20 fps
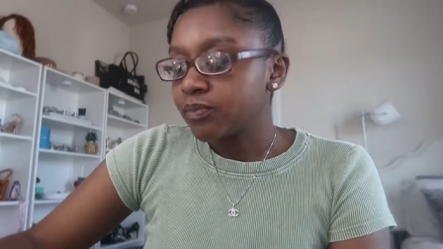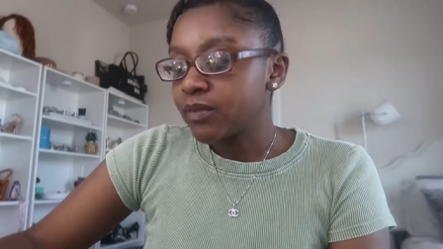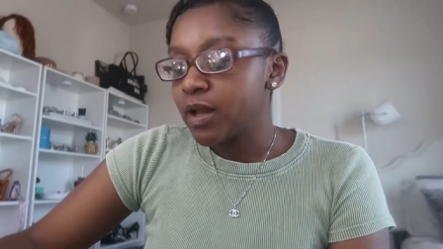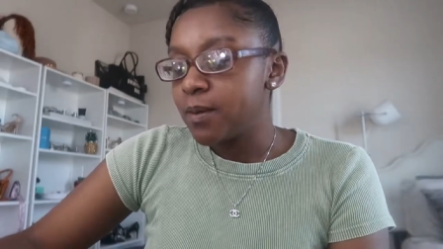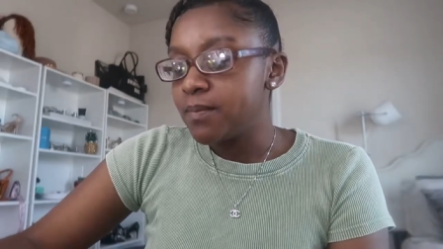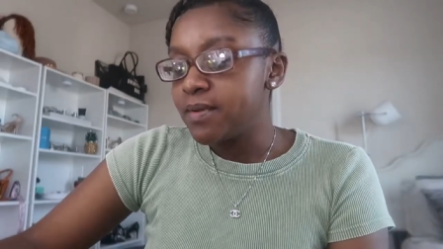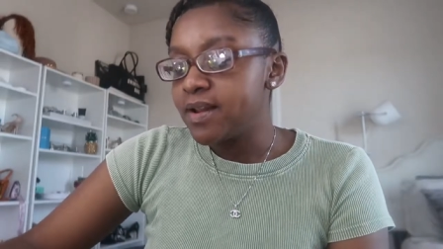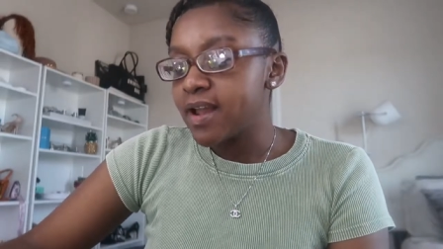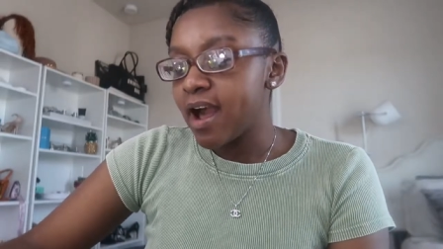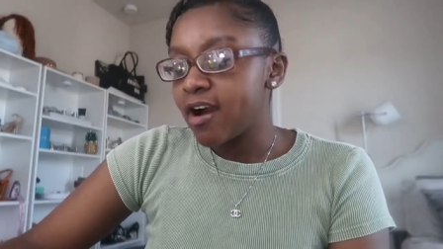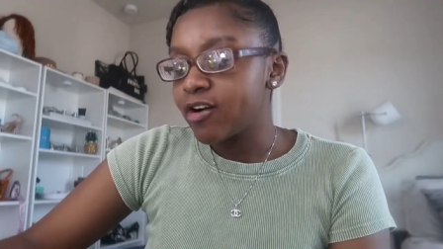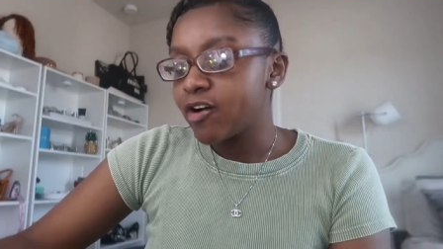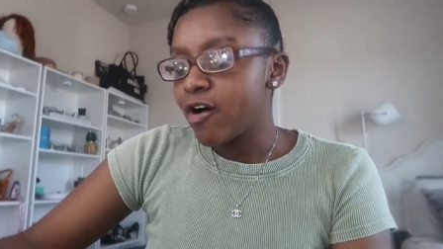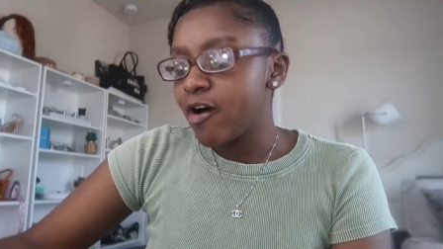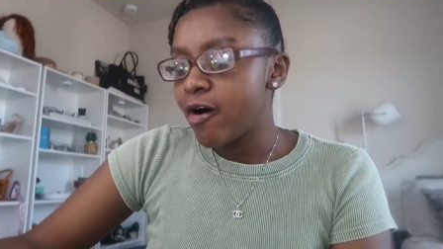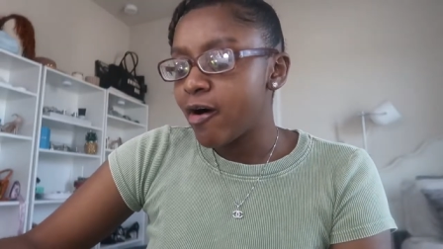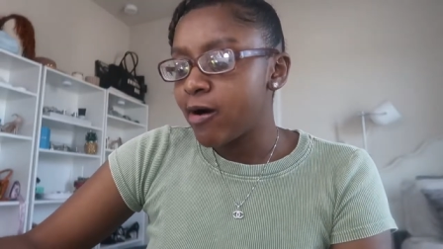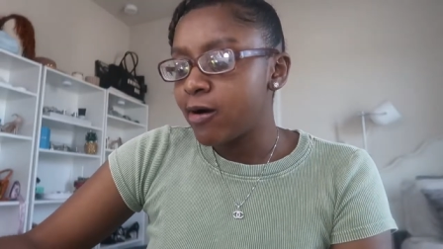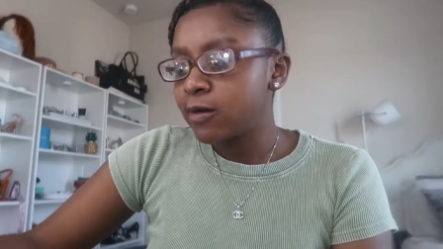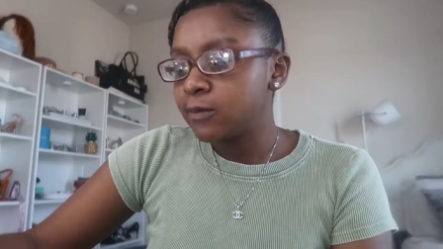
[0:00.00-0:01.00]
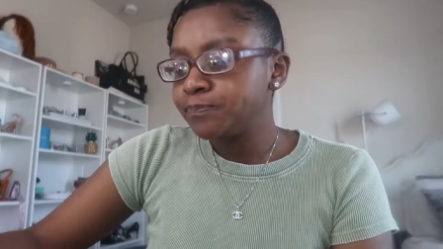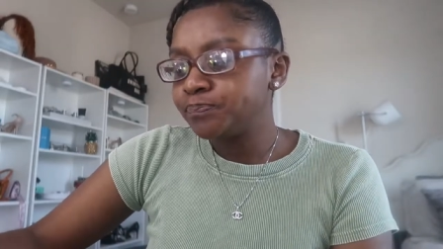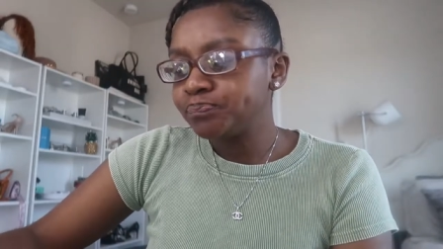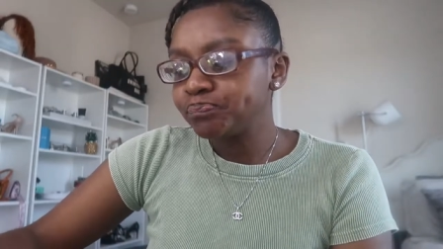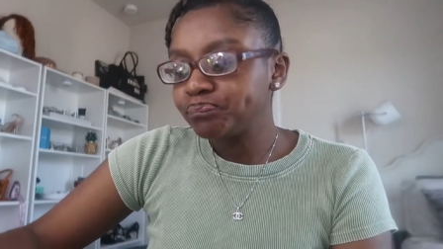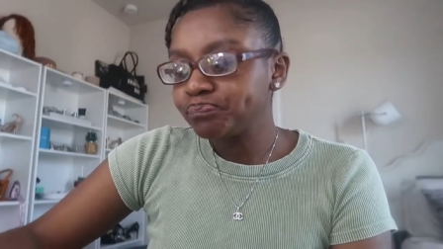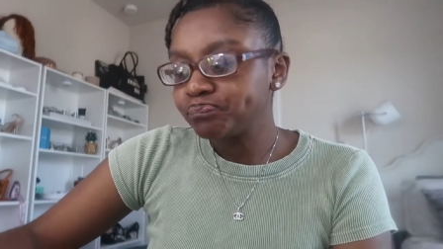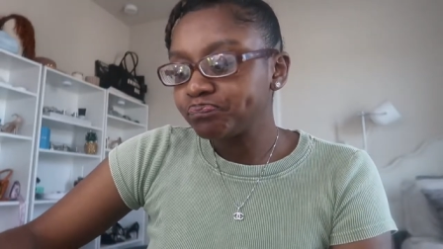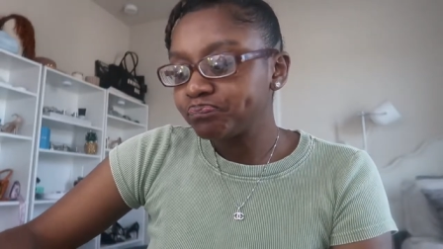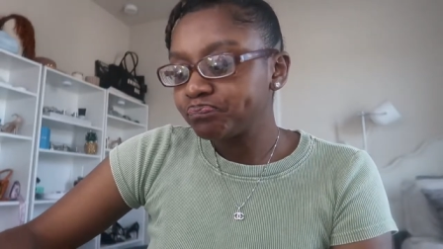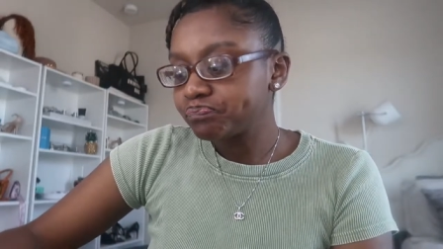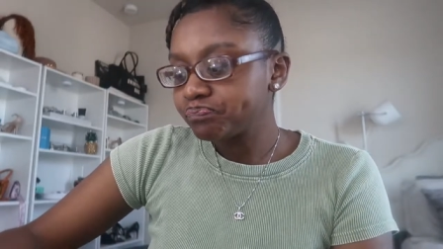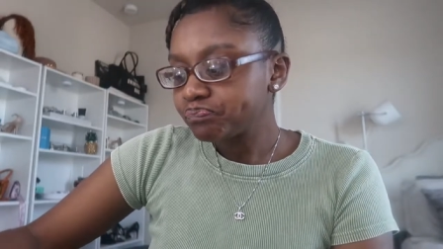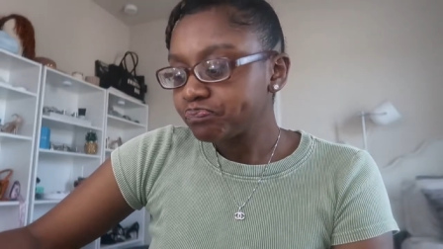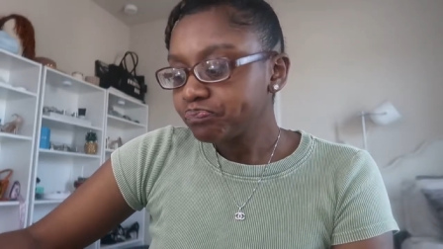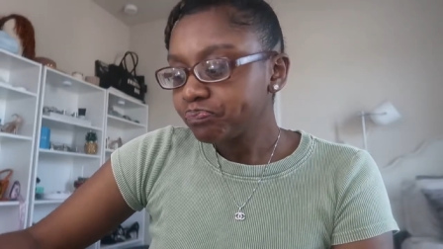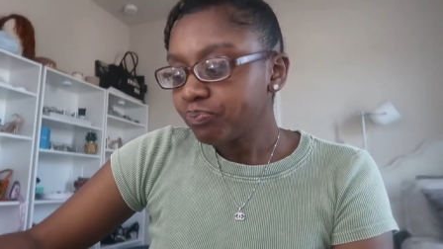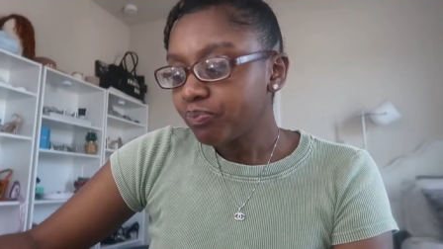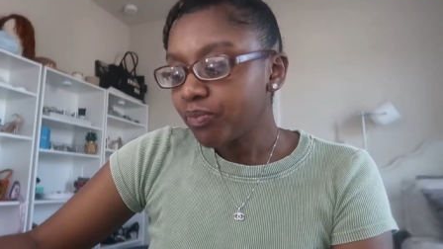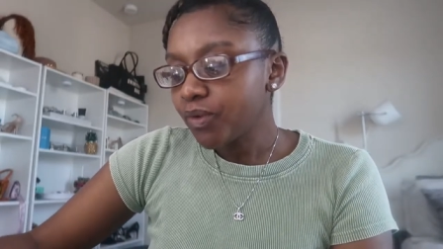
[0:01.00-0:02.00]
And me and alcohol,
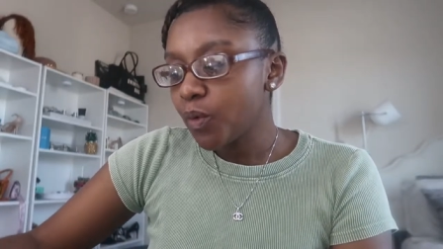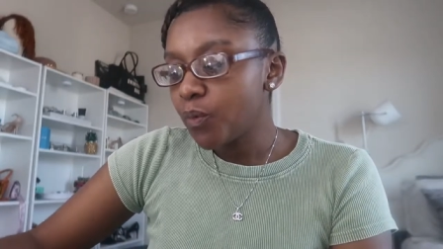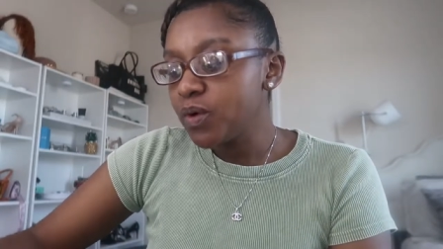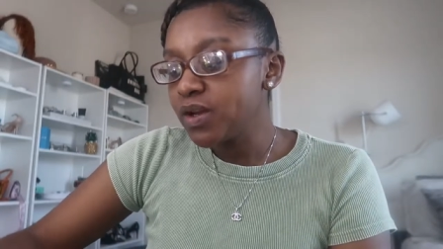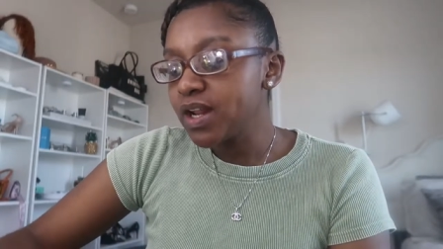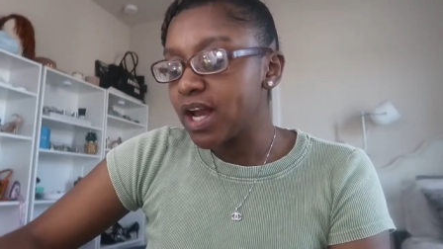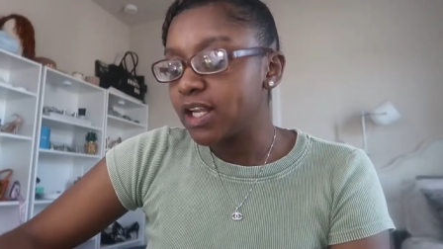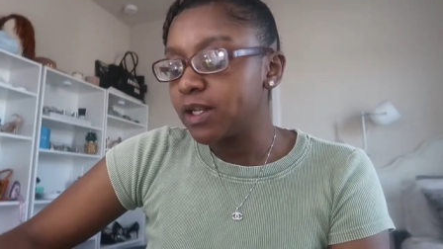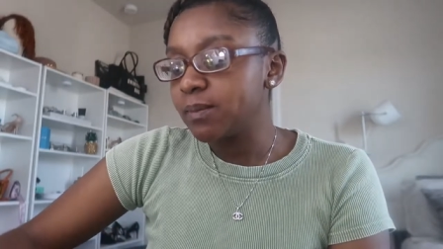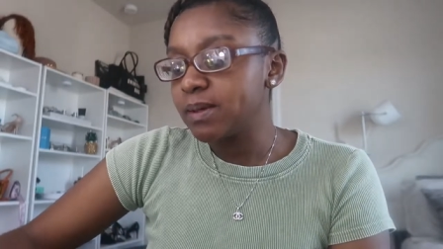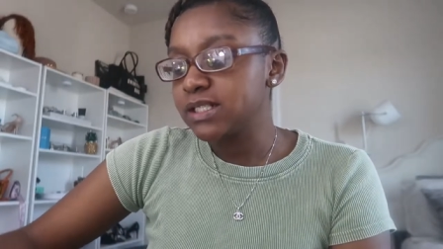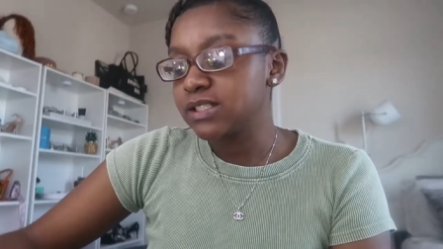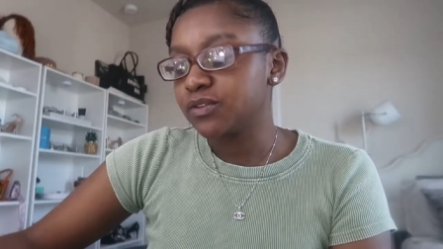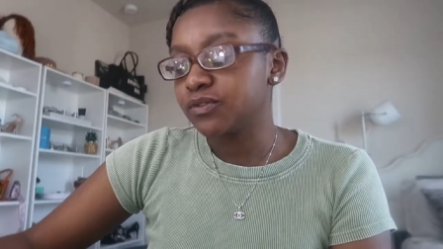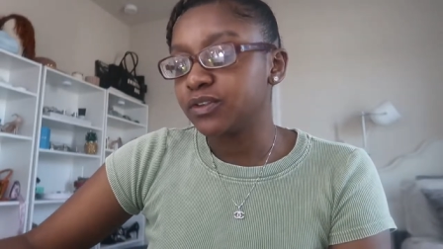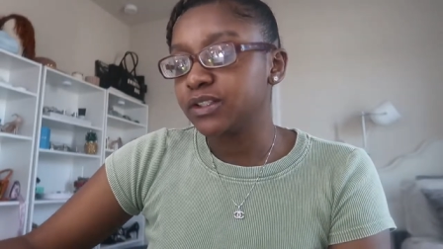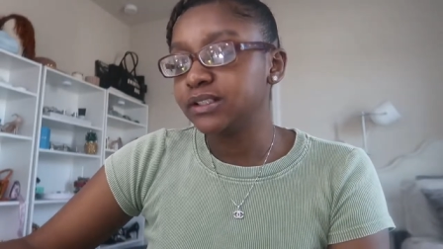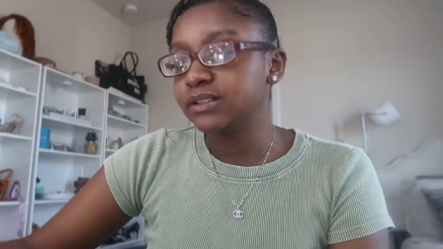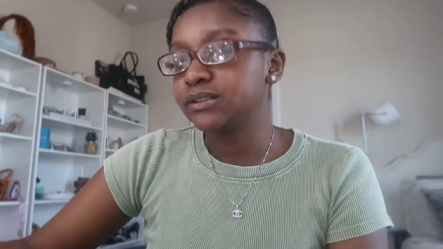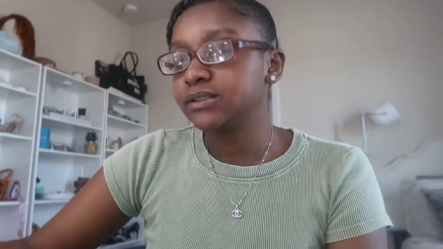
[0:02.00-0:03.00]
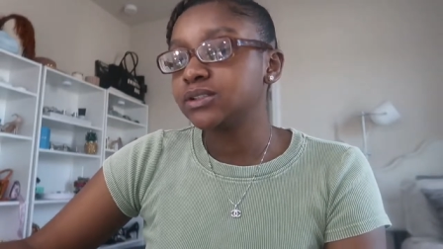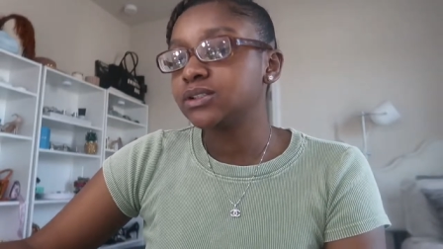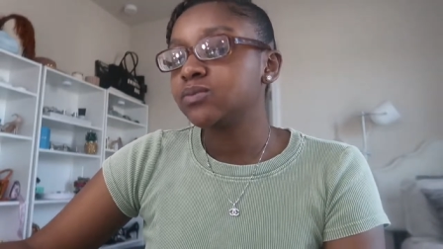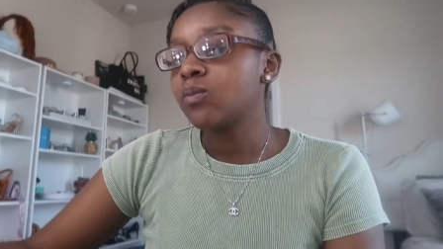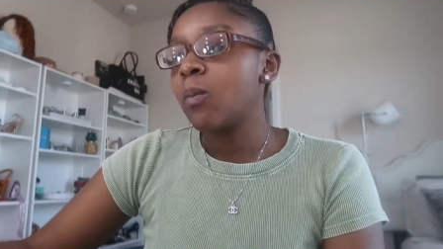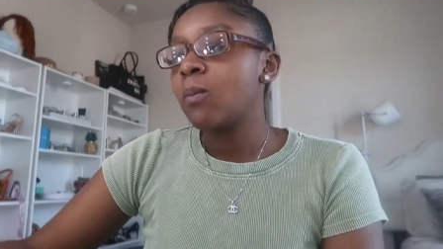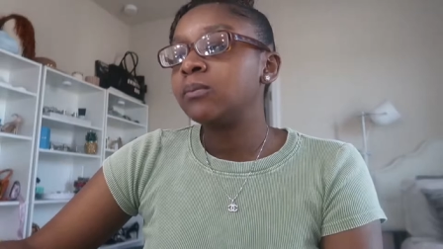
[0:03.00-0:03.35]
we're not the best of friends.